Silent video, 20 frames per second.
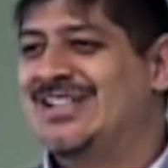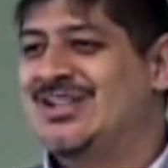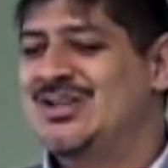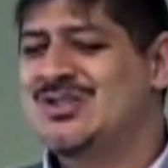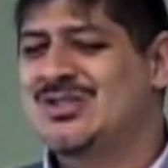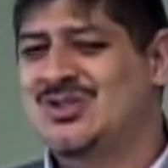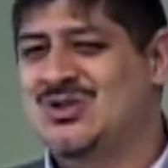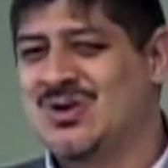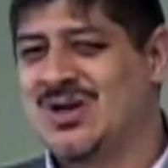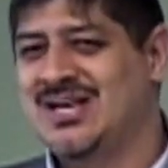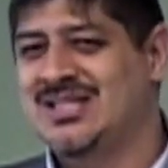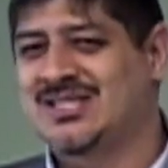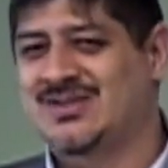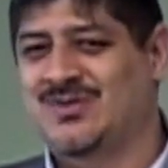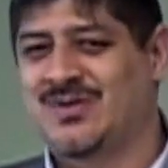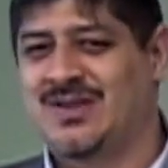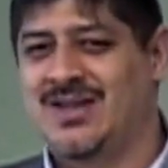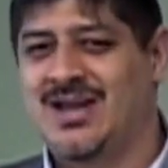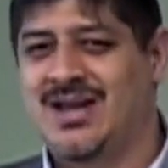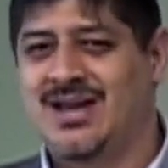There's grace
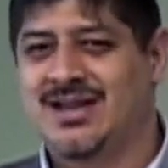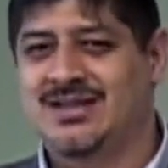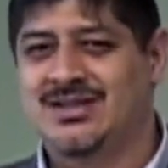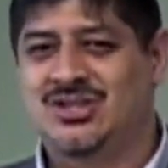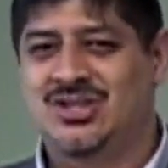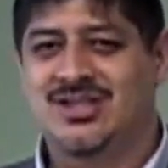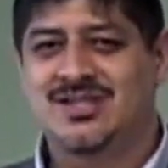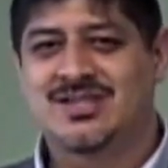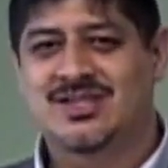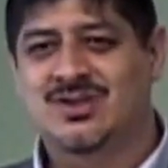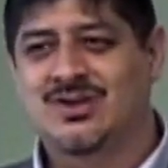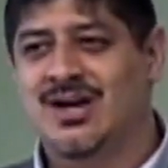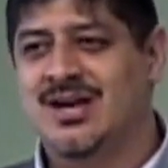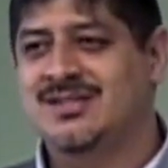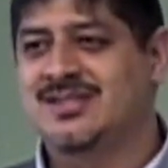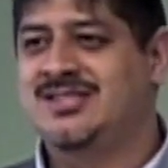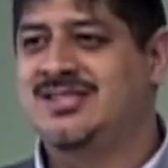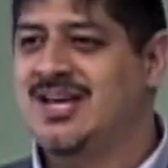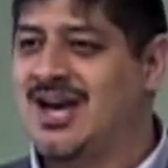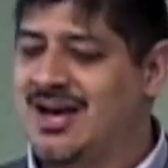for that. Jesus
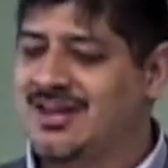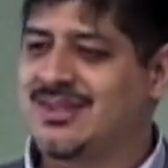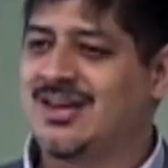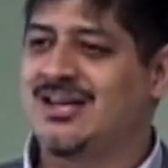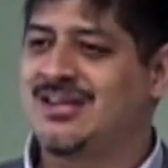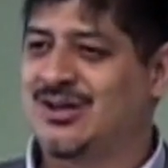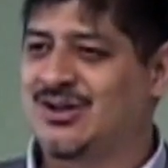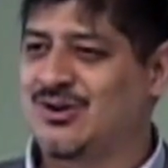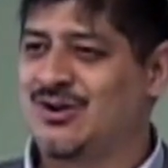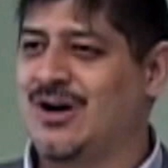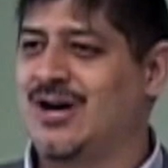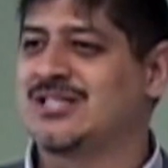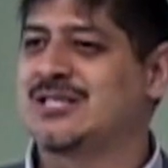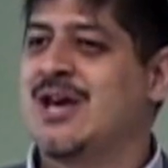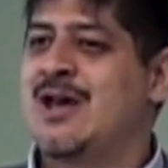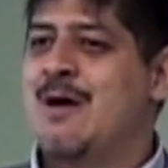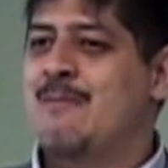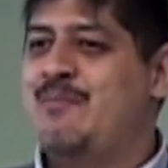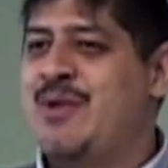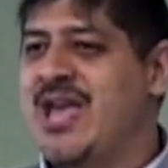Christ's death on the cross
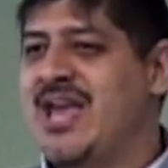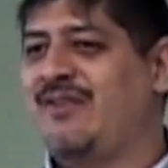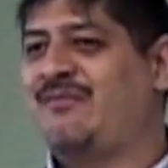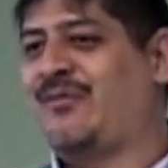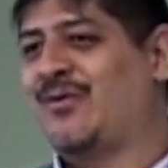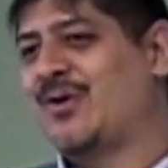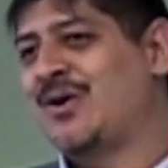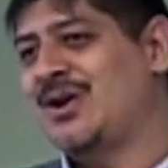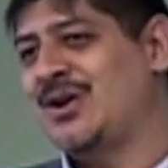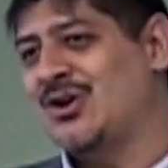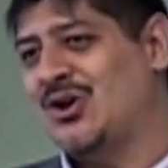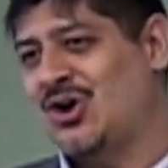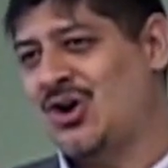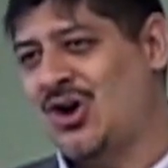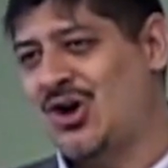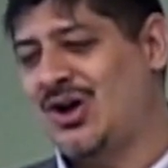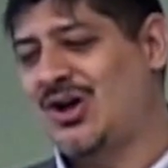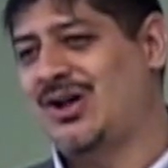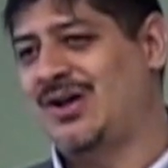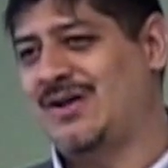paid for it
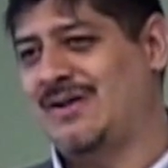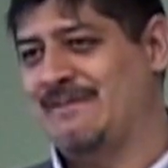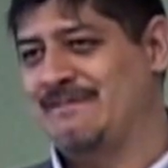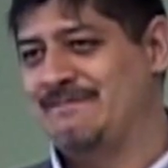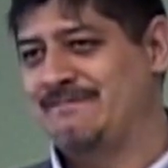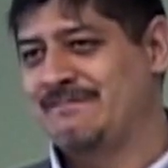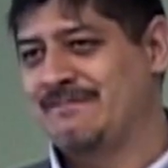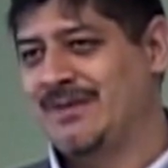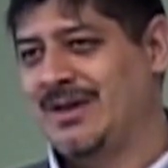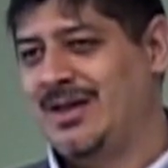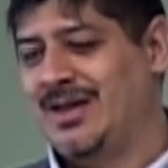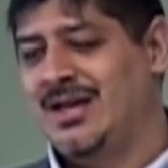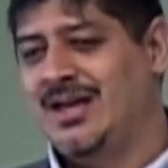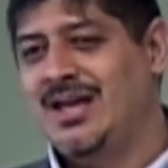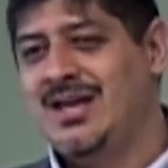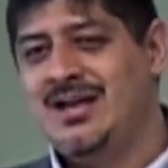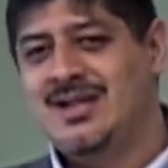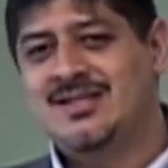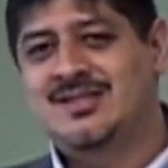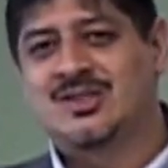all.
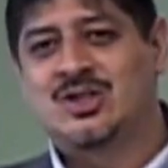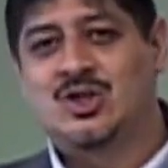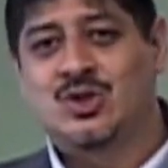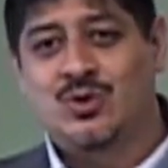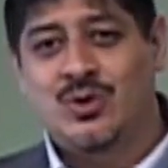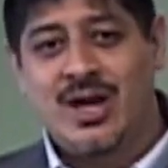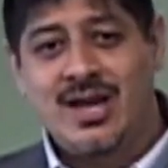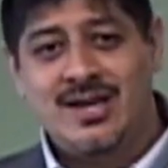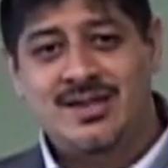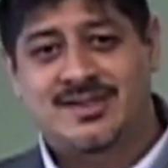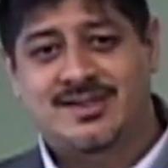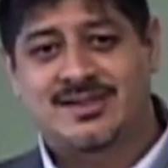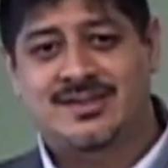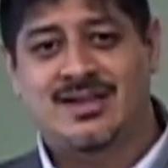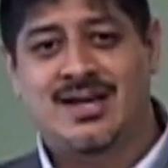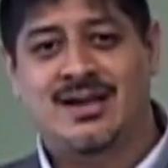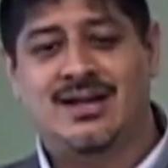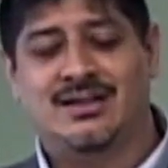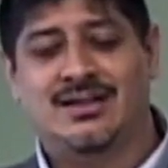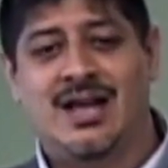And it's grace
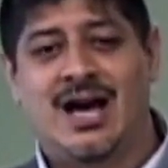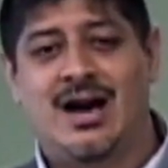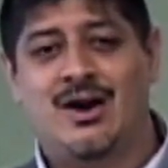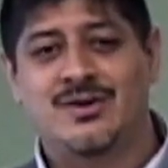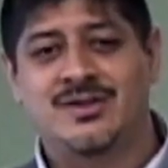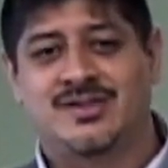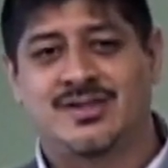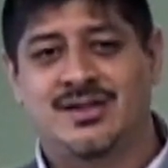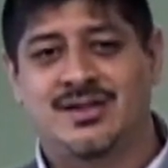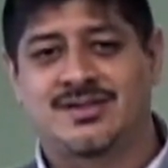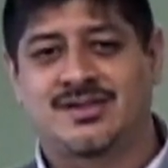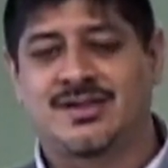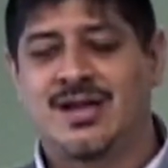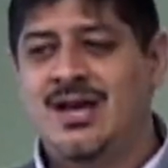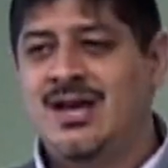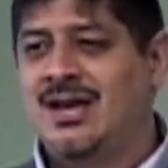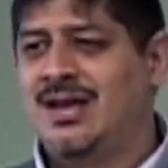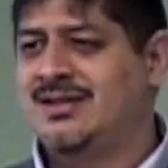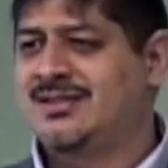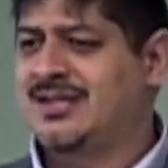that allows us,
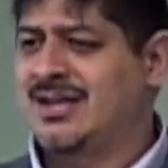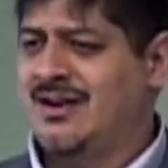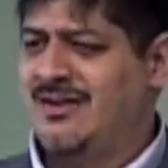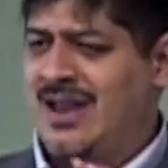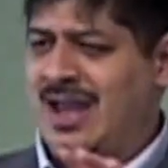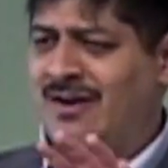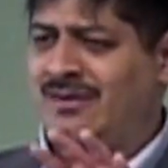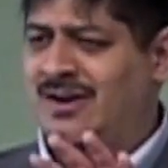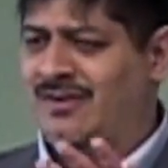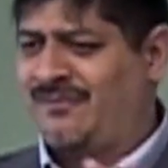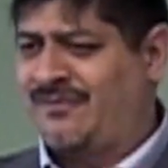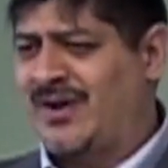instead of having to